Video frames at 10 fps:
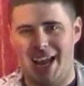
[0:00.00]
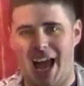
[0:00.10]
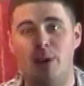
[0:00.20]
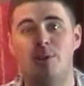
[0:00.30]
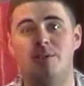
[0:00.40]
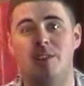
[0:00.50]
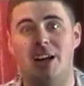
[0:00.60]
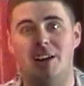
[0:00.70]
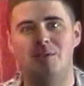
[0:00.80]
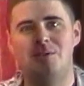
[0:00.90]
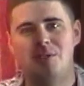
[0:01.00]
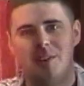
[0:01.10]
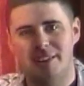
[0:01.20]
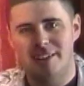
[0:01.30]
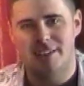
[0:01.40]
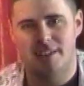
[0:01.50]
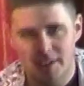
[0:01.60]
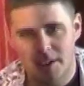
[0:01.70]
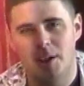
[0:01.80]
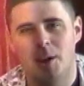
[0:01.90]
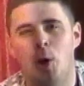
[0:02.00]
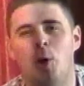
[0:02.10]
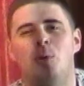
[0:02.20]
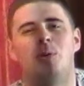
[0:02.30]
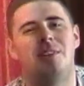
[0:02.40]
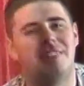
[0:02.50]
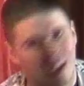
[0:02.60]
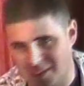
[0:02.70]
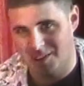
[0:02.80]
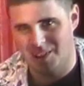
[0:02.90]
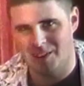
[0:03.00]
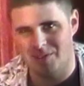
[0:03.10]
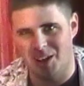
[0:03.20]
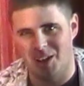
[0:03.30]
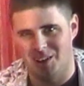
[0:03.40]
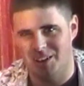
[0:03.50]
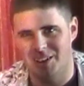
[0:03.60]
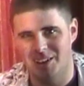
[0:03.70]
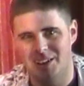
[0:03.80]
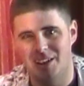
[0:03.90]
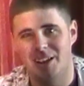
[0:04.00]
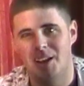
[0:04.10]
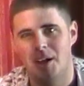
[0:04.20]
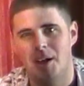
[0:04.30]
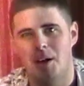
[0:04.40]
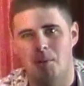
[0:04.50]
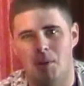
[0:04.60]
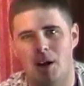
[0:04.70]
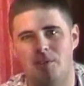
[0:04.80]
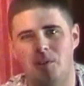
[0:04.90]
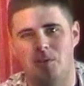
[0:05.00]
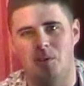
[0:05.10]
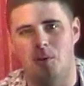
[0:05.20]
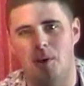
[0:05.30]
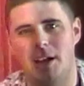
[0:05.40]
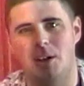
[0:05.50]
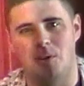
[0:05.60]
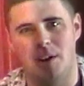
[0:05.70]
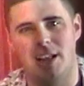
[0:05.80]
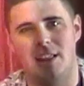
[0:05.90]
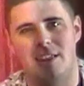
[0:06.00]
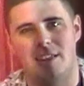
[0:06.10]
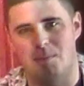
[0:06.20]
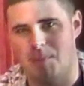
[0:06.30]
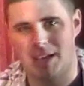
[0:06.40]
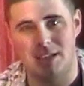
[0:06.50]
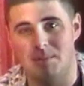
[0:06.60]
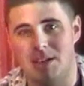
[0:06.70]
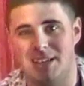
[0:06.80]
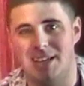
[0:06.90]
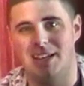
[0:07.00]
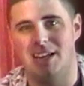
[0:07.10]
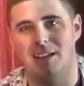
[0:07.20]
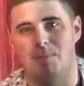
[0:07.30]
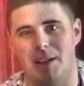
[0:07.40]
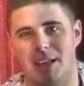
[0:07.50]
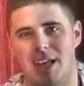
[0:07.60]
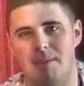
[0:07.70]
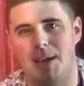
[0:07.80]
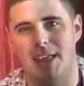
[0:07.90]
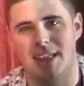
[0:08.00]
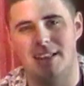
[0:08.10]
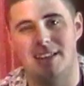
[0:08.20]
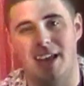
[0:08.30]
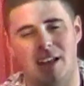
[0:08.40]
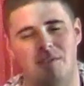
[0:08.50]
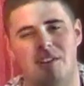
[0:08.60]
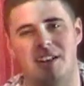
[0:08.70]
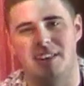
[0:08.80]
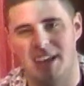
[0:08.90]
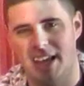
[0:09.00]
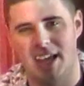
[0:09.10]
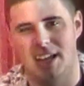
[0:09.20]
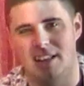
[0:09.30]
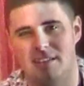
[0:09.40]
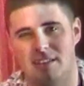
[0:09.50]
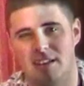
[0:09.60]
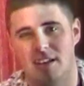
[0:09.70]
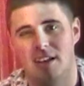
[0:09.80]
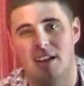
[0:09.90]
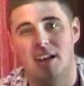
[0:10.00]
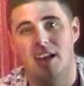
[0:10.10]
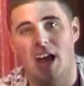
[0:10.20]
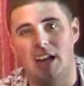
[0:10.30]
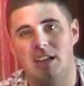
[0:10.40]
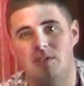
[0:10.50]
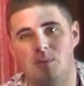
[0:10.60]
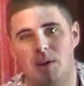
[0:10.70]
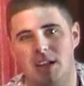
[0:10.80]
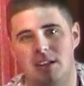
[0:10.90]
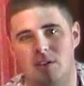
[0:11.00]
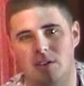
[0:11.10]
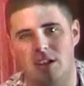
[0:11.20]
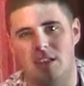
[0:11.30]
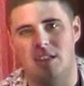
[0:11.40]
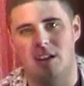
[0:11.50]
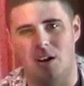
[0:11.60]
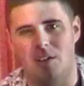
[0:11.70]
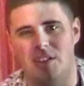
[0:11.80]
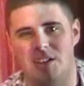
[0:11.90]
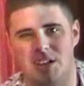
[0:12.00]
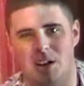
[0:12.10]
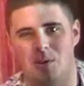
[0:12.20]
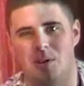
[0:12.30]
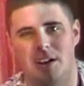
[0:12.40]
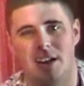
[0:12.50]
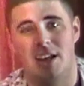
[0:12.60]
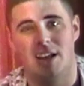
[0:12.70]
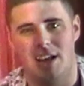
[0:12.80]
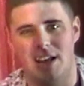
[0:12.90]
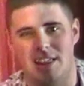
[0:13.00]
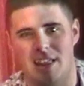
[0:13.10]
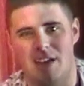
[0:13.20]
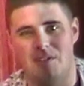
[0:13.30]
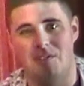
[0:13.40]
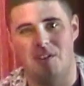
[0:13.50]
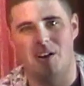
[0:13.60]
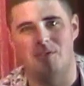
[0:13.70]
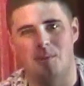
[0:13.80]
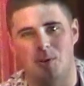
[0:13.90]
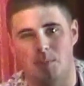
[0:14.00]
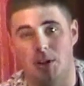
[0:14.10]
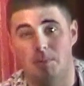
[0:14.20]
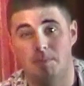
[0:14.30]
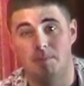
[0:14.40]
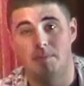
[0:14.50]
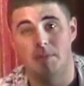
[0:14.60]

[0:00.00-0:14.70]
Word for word: my House of Love. Who doesn't love the Hulk? Marvel's great green smashing machine has been keeping us entertained for decades. And even when he's not the star of the show, he's never far from trouble.